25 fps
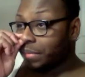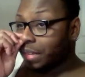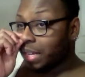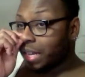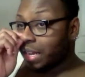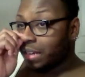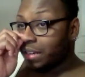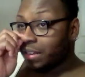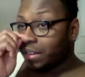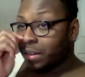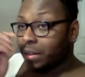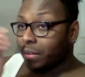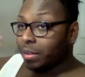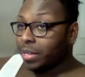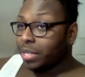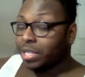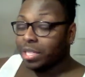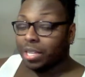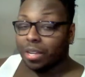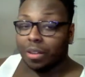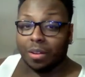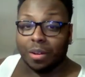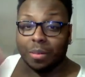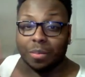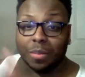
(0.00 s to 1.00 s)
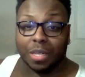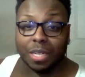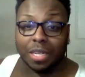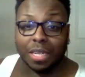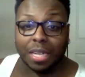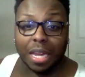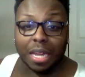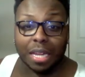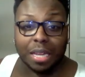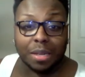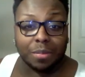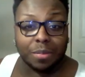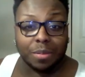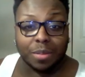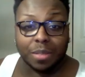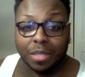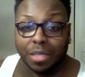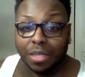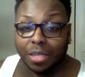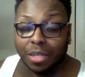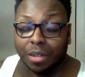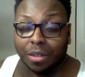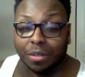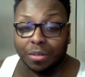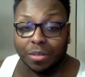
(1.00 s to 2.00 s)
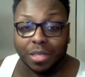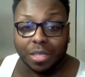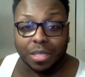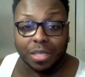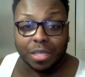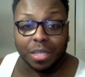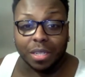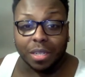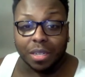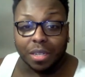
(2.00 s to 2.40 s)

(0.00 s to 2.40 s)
you know, he showed up looking like he was, you know, just